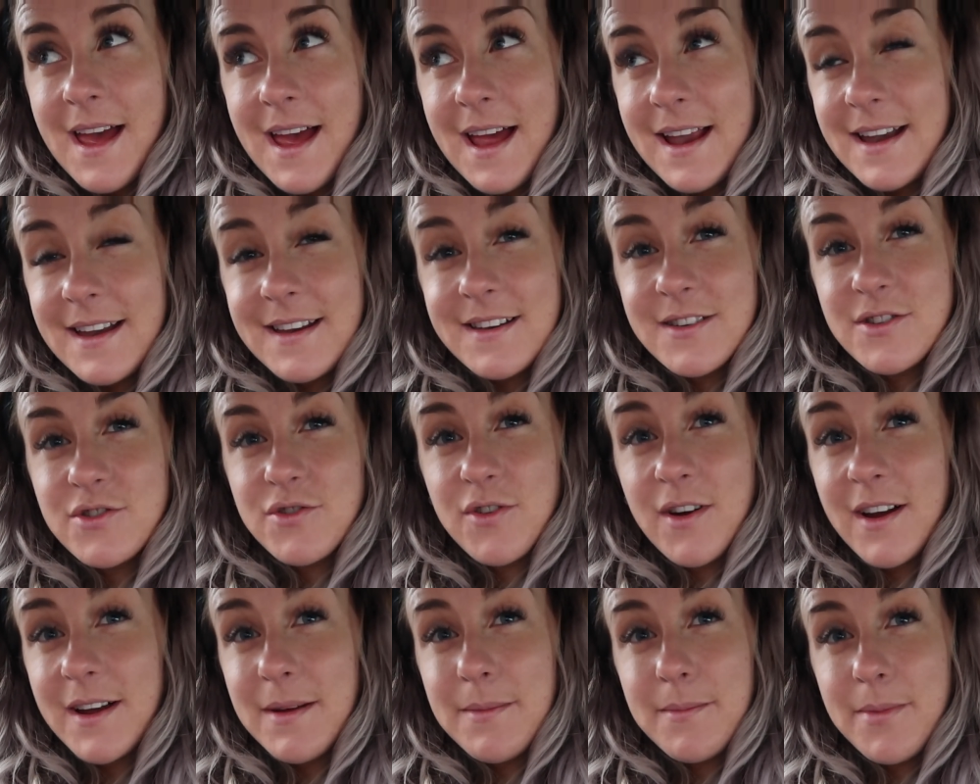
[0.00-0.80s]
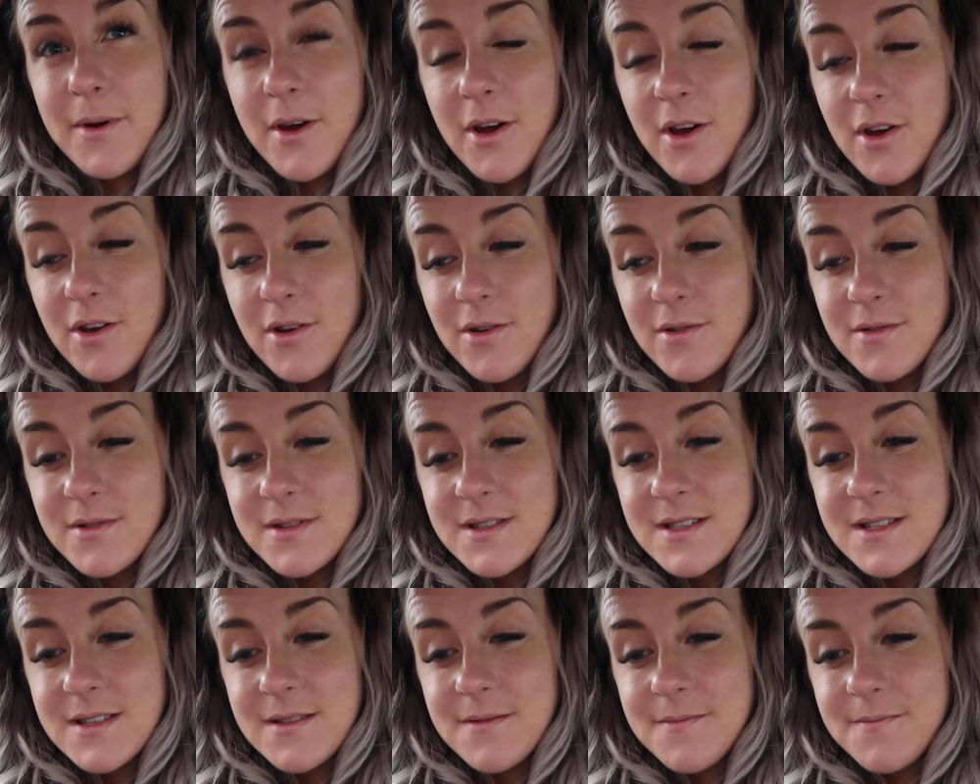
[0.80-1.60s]
and try and
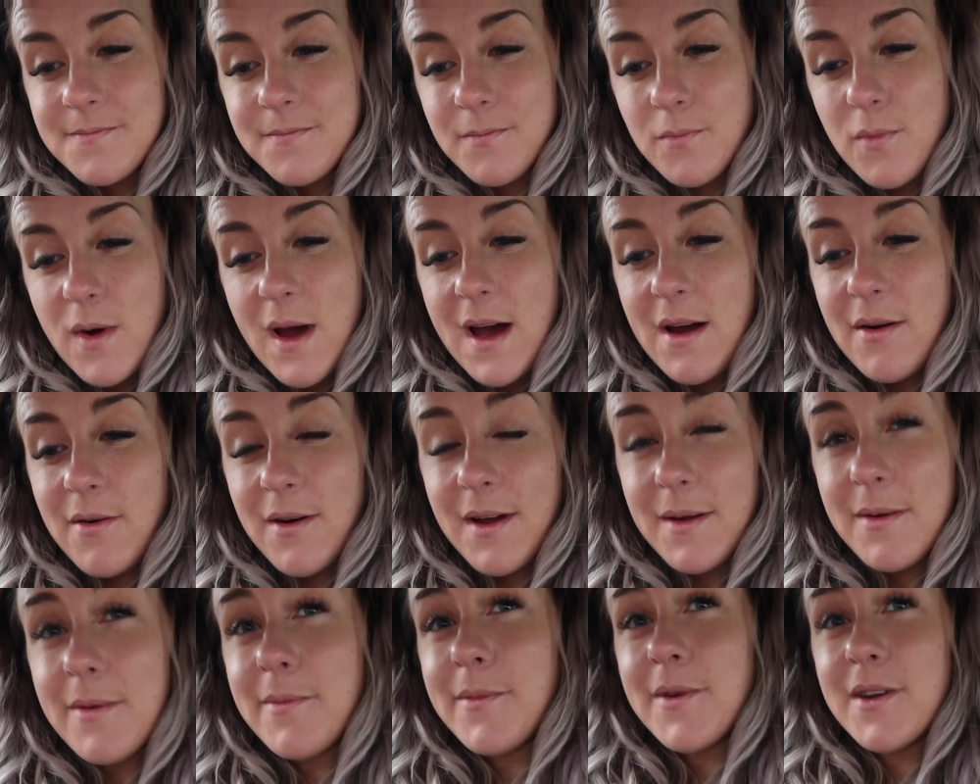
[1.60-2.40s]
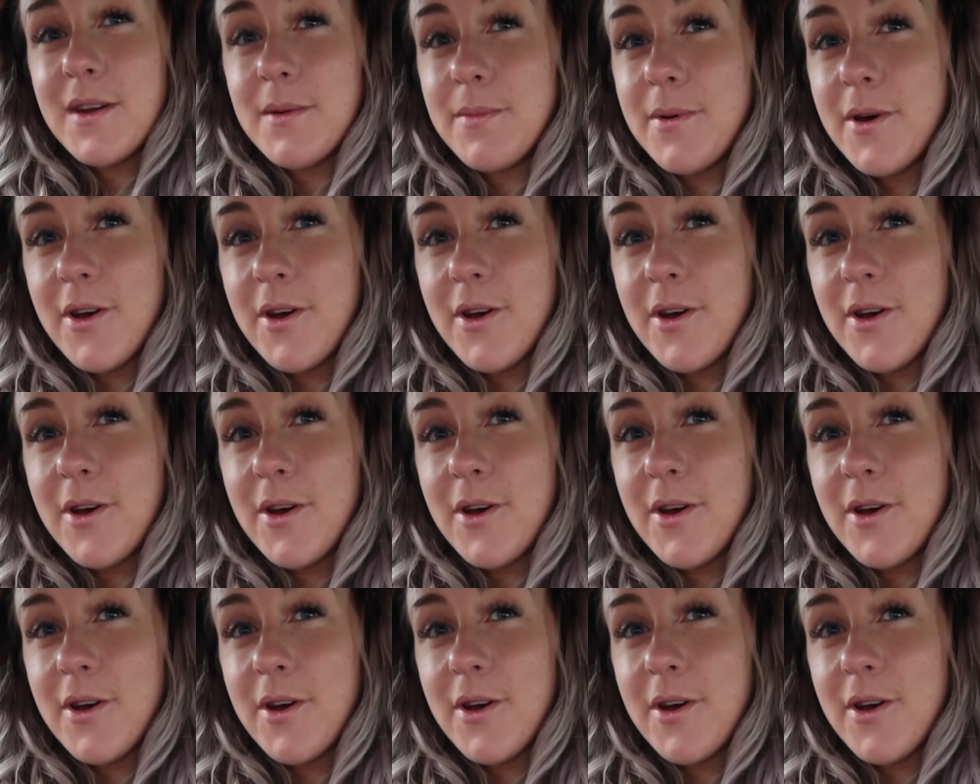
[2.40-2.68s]
pose. Well, I'm going to